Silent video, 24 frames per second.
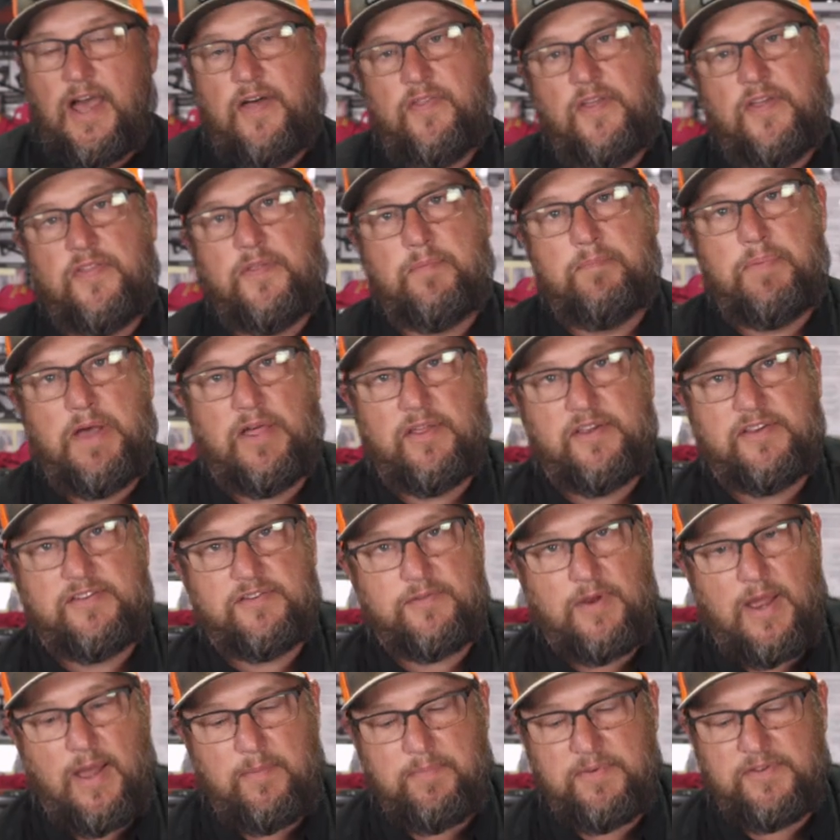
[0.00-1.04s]
and then the belly
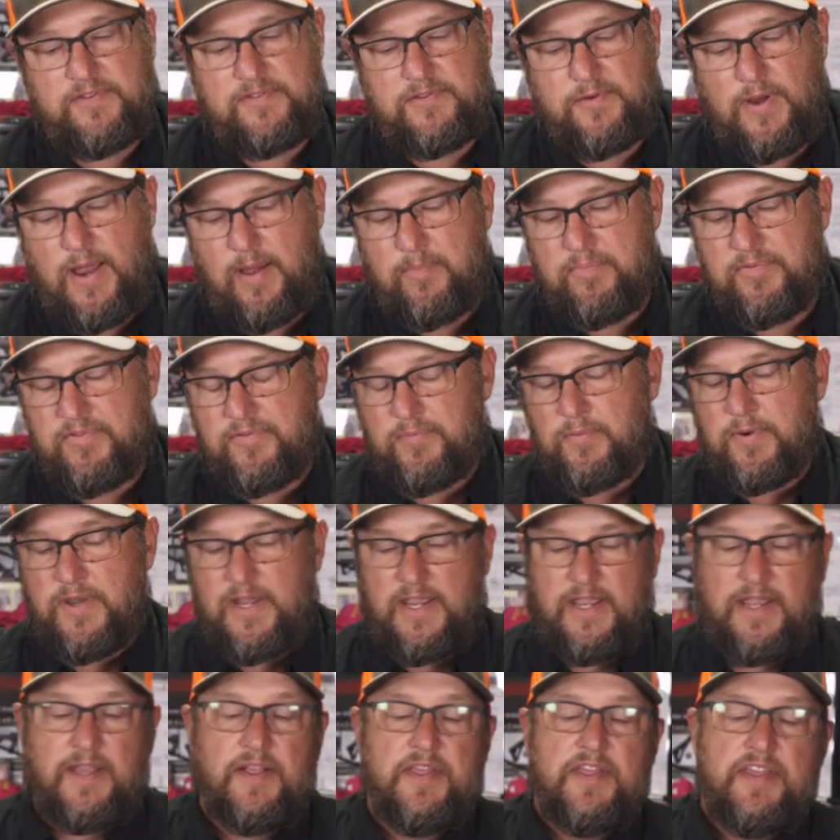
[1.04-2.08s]
strap is strap
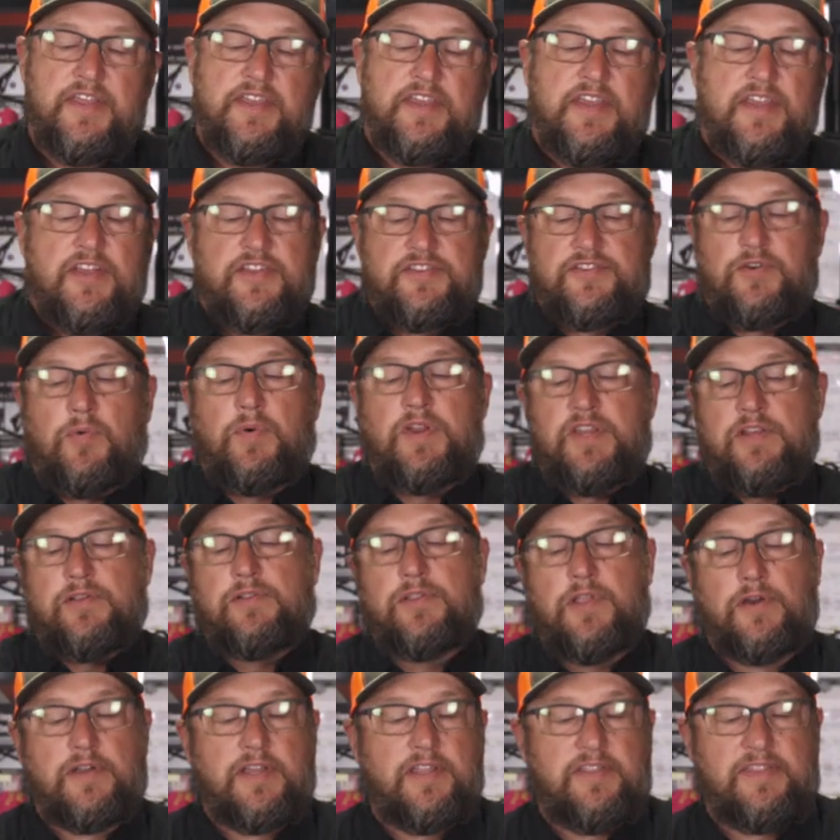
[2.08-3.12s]
three. So when you
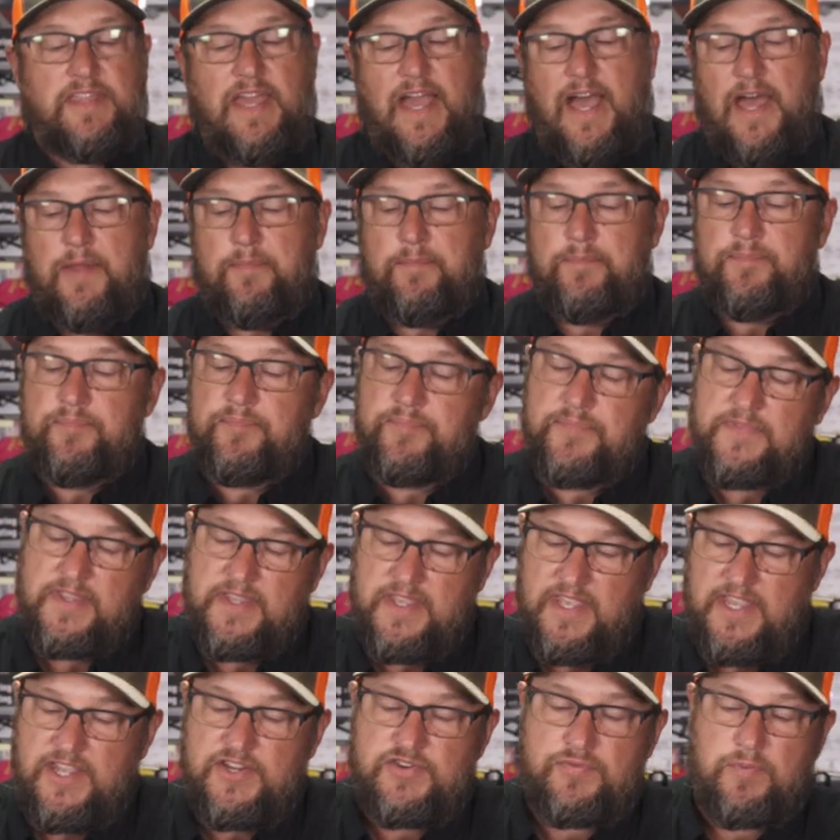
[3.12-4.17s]
look at that,
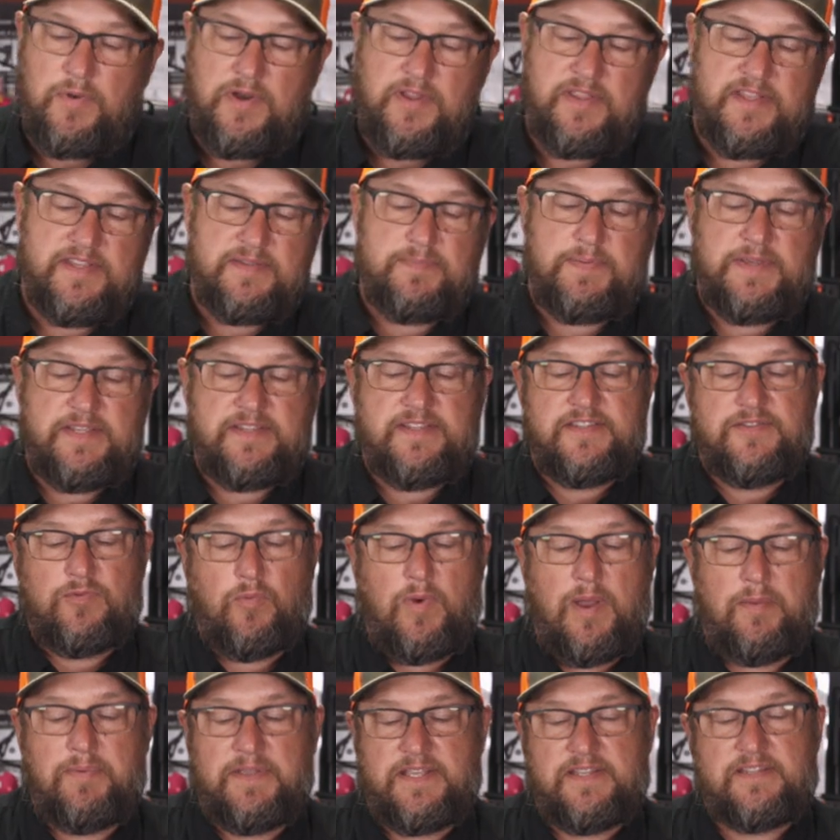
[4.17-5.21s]
each one of these pieces of
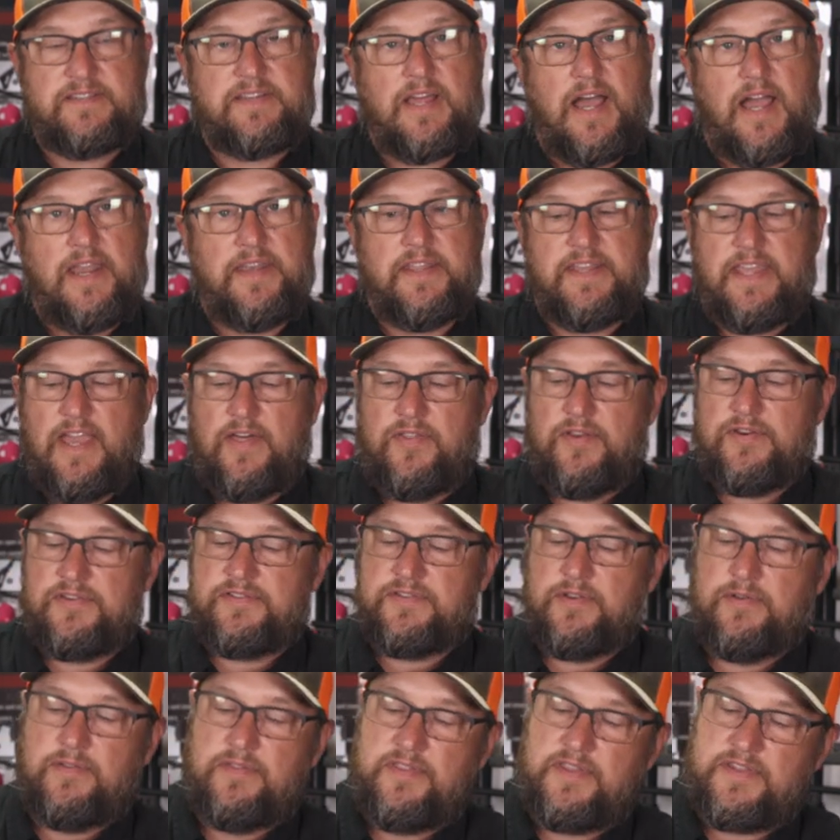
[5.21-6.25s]
webbing is tied together.
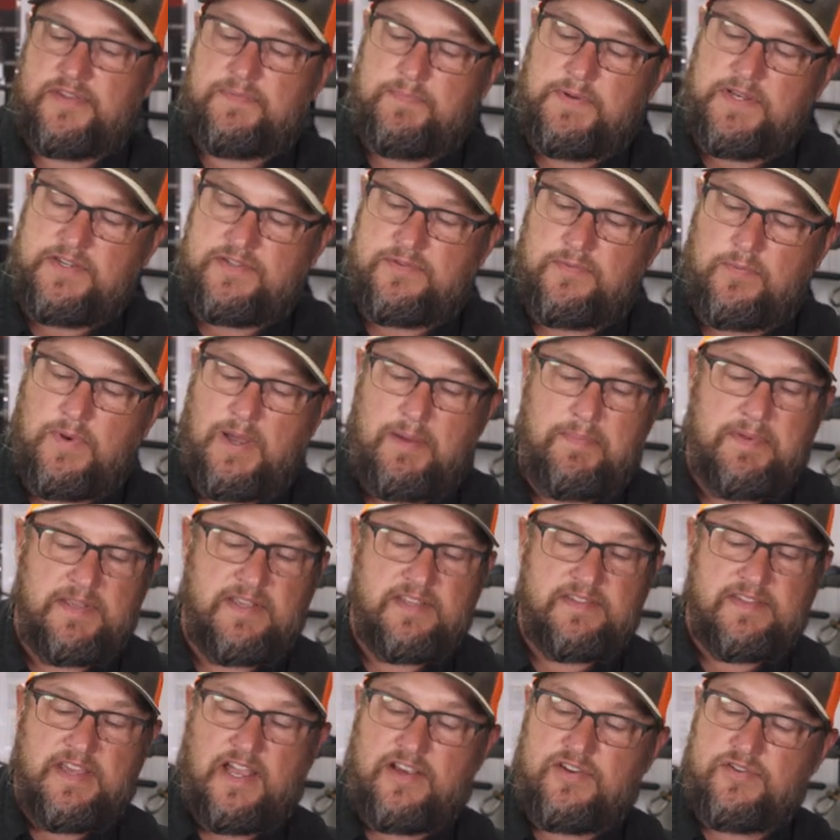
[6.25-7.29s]
So this piece of
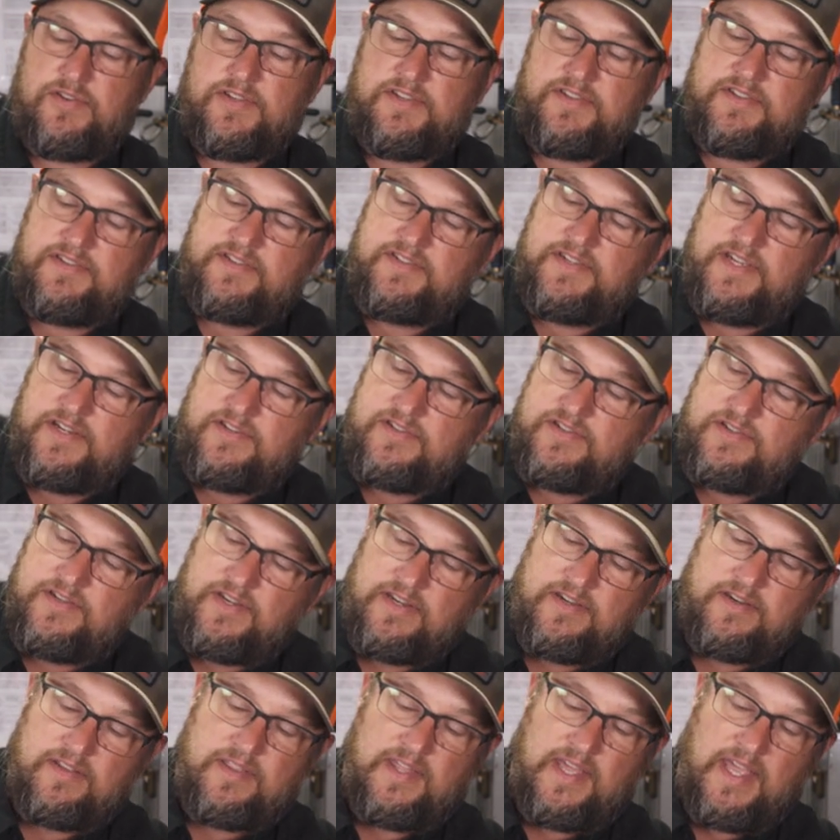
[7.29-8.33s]
webbing is actually stitched
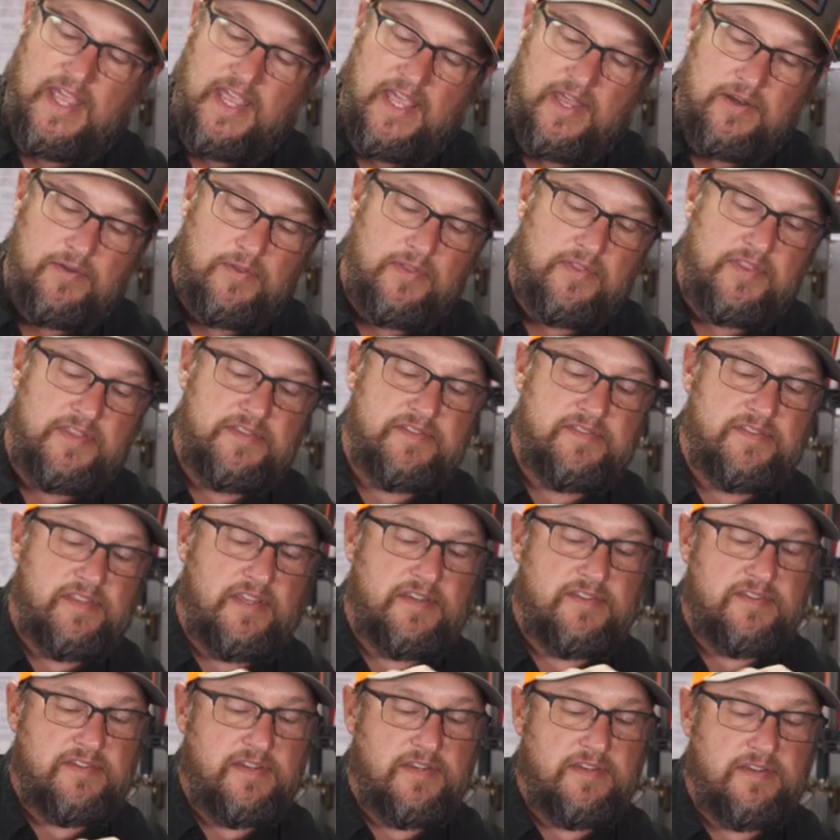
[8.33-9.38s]
into the handle, that's
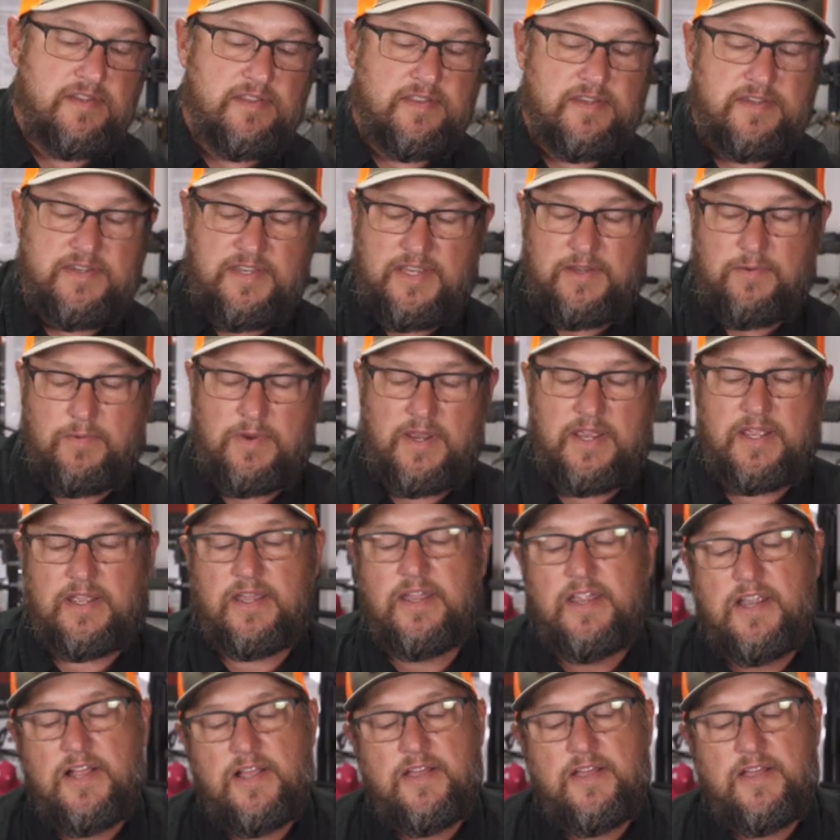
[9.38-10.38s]
stitched into the D-ring,